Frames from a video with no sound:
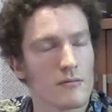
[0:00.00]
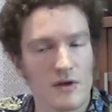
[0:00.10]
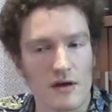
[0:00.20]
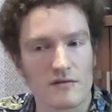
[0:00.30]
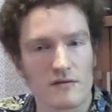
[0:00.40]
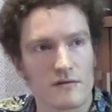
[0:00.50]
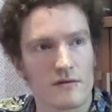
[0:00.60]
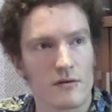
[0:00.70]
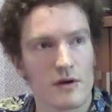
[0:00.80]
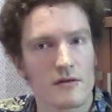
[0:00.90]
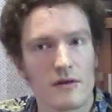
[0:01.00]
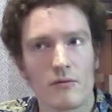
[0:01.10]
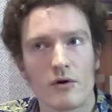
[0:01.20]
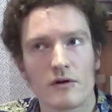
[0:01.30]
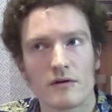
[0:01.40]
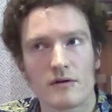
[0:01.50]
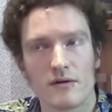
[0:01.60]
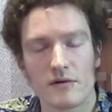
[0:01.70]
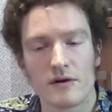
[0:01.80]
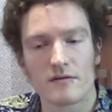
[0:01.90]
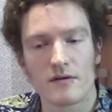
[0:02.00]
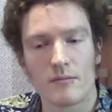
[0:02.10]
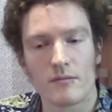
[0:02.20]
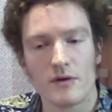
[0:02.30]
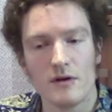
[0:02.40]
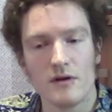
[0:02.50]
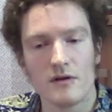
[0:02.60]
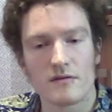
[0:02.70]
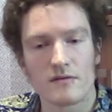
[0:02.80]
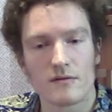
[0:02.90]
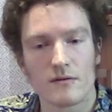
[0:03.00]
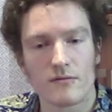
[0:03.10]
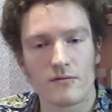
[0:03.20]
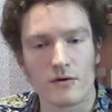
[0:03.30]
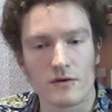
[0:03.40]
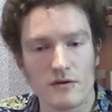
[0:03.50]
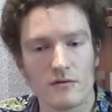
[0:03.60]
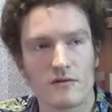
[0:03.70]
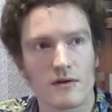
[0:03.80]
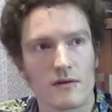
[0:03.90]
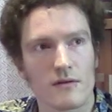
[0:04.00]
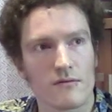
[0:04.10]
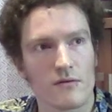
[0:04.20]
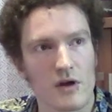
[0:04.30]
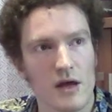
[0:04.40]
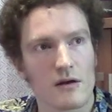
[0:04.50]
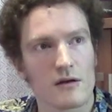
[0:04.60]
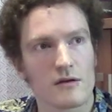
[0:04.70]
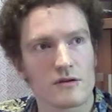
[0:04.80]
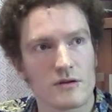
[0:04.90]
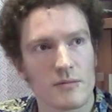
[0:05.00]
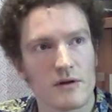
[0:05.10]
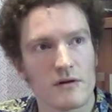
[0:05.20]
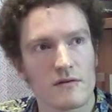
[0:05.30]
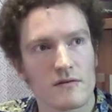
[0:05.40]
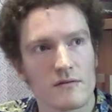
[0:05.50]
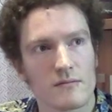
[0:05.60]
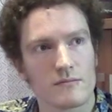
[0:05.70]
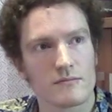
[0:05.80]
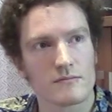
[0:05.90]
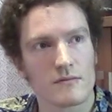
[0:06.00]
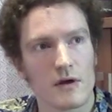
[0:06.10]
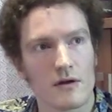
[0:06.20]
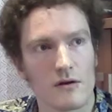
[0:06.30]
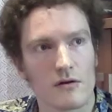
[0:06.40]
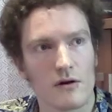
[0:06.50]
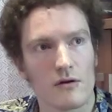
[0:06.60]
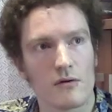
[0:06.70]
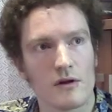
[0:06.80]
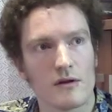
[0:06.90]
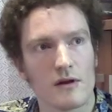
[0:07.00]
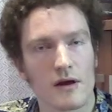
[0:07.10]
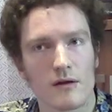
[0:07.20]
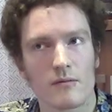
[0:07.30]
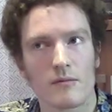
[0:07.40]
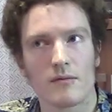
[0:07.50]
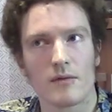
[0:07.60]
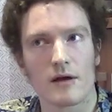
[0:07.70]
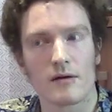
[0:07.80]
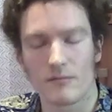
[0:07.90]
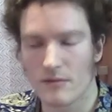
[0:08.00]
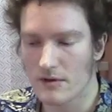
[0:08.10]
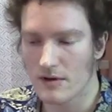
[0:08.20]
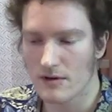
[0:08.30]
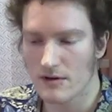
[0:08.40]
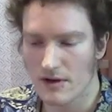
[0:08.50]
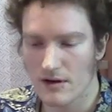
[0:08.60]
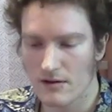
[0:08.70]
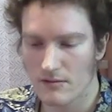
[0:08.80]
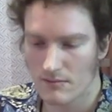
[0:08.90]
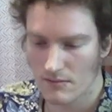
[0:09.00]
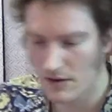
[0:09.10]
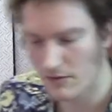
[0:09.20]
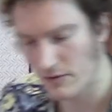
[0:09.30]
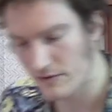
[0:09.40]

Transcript: Yes, so there were definitely some needs for using the vernacular Japanese, and not only like it was